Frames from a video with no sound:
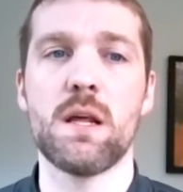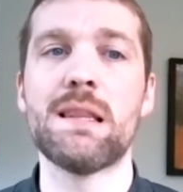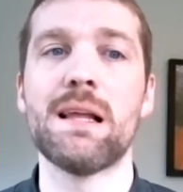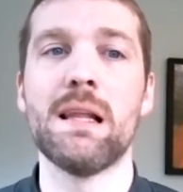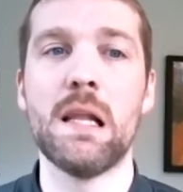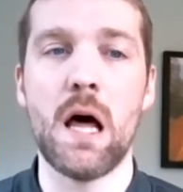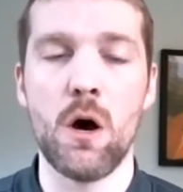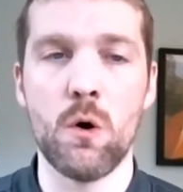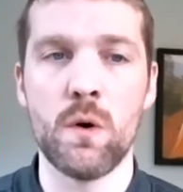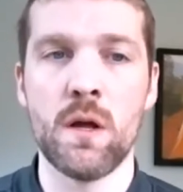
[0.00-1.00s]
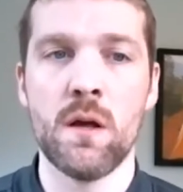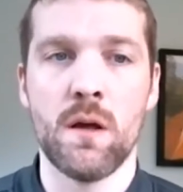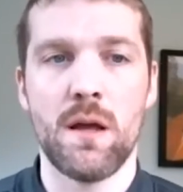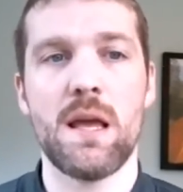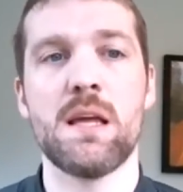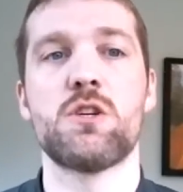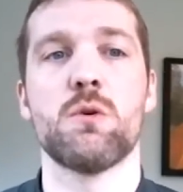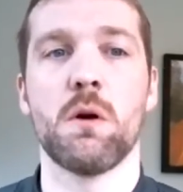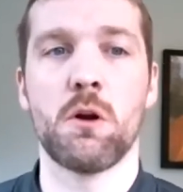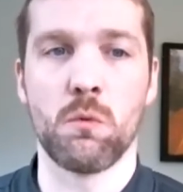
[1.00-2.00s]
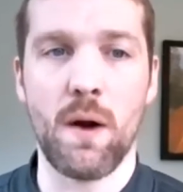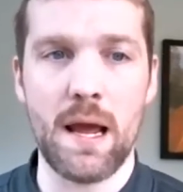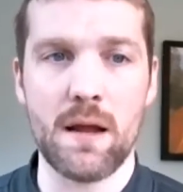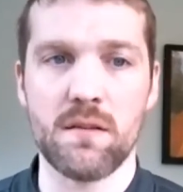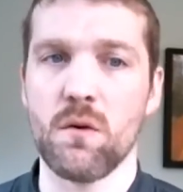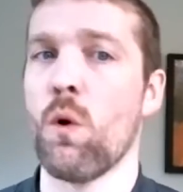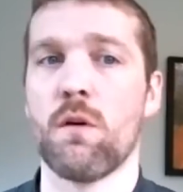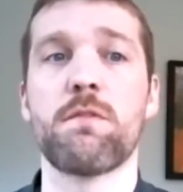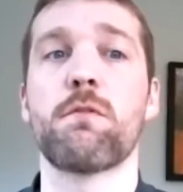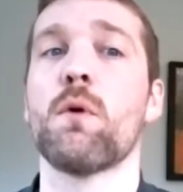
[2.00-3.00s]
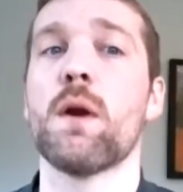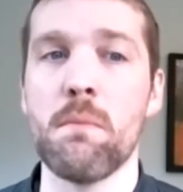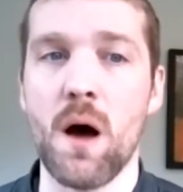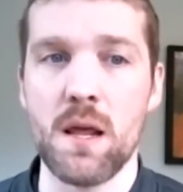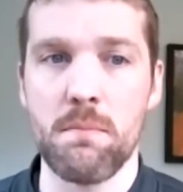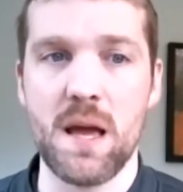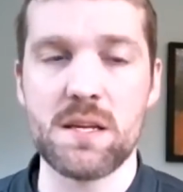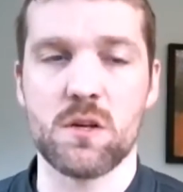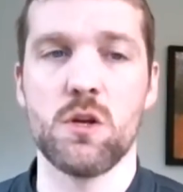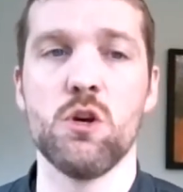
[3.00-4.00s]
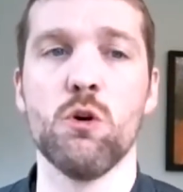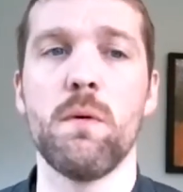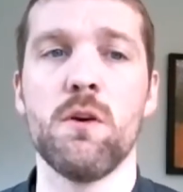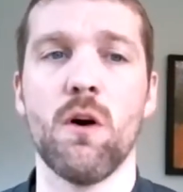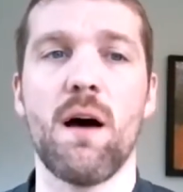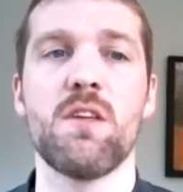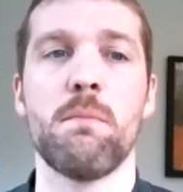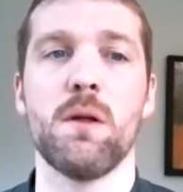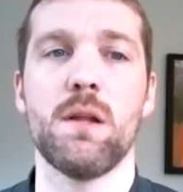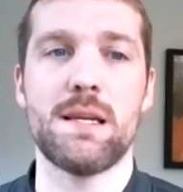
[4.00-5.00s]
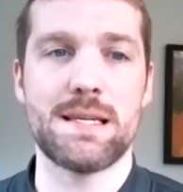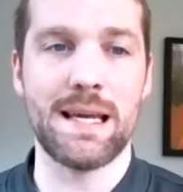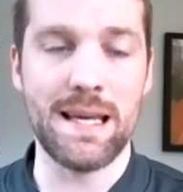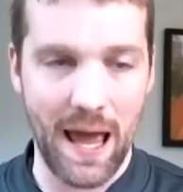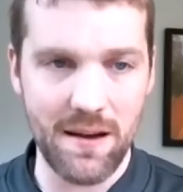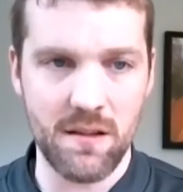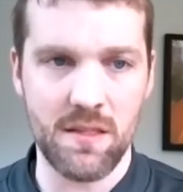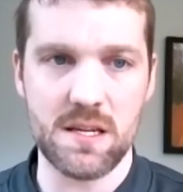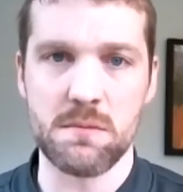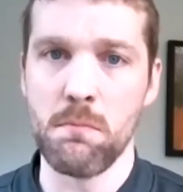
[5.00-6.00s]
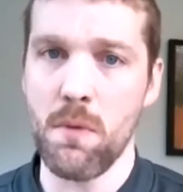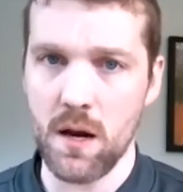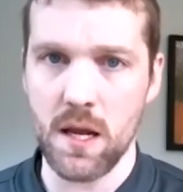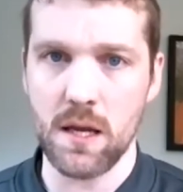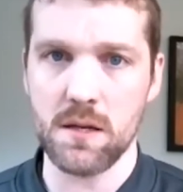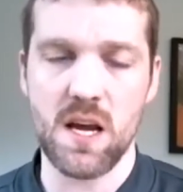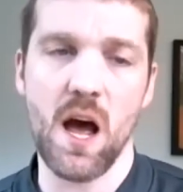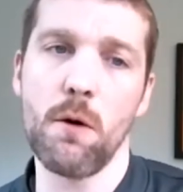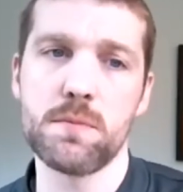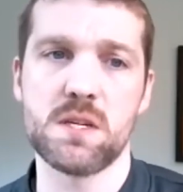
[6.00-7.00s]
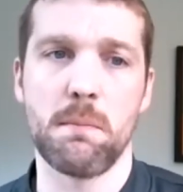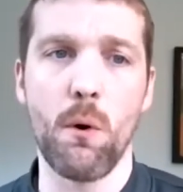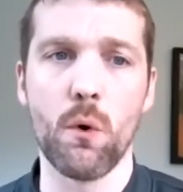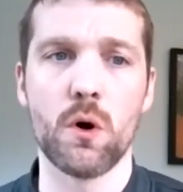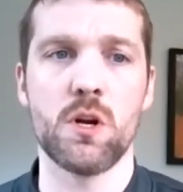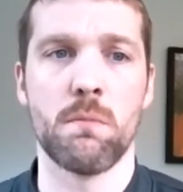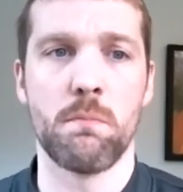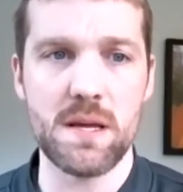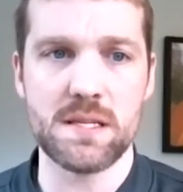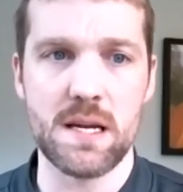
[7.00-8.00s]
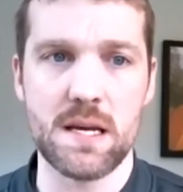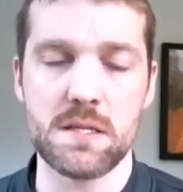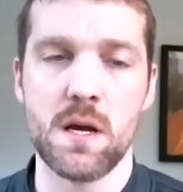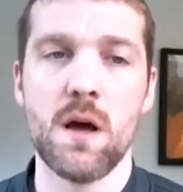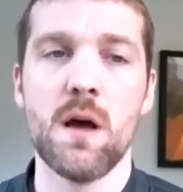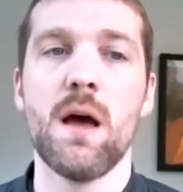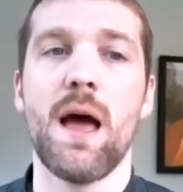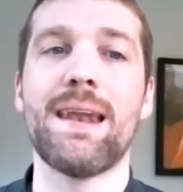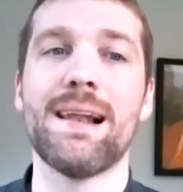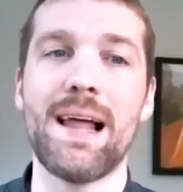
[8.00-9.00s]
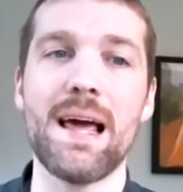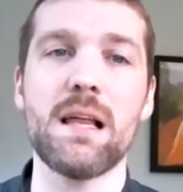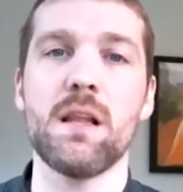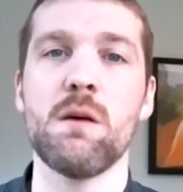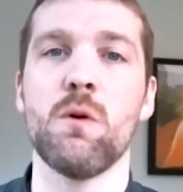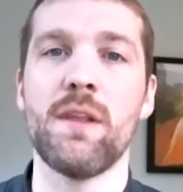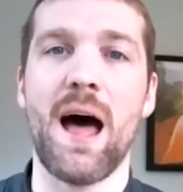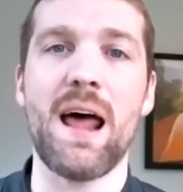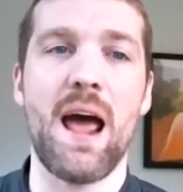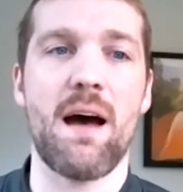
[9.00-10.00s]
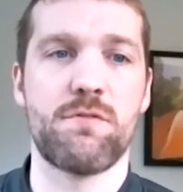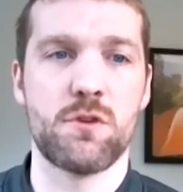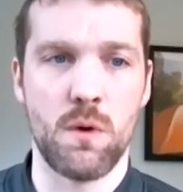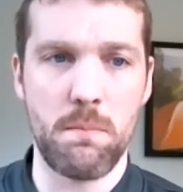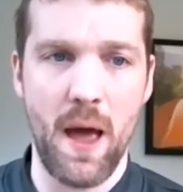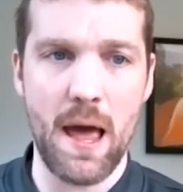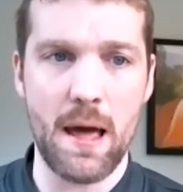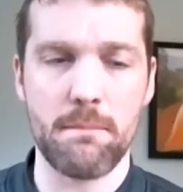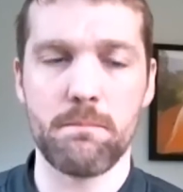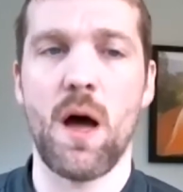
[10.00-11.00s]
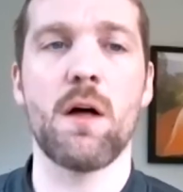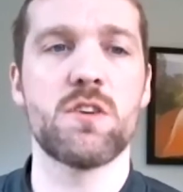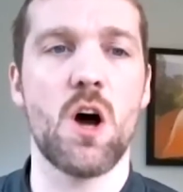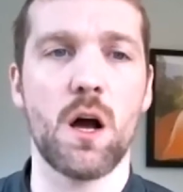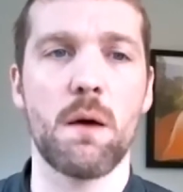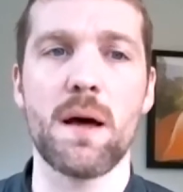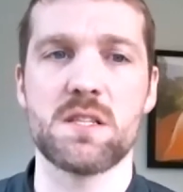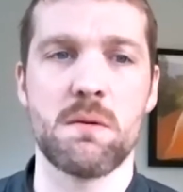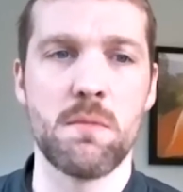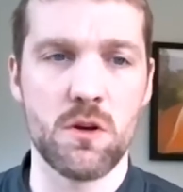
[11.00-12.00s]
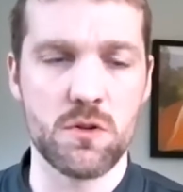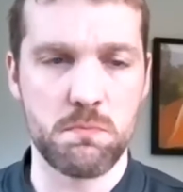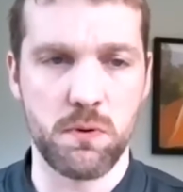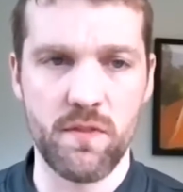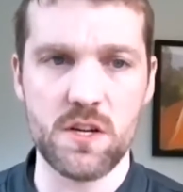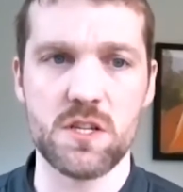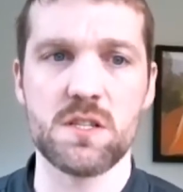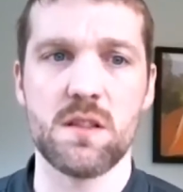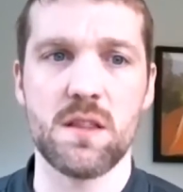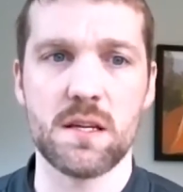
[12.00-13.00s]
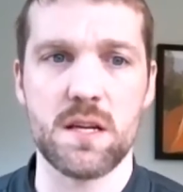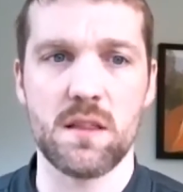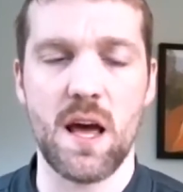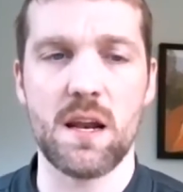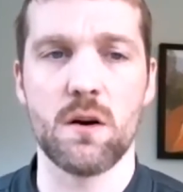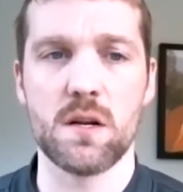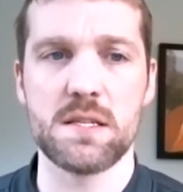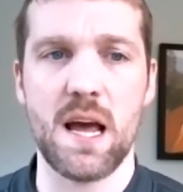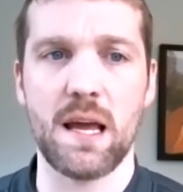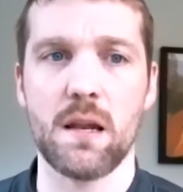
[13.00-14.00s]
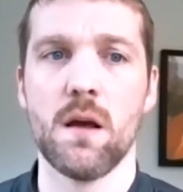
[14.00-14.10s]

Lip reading: the loan into a grant or free money. Basically, you'll have the ability to get this money to help support your business and likely will not have to repay it. I'll talk about some of those provisions and things like that here in a second.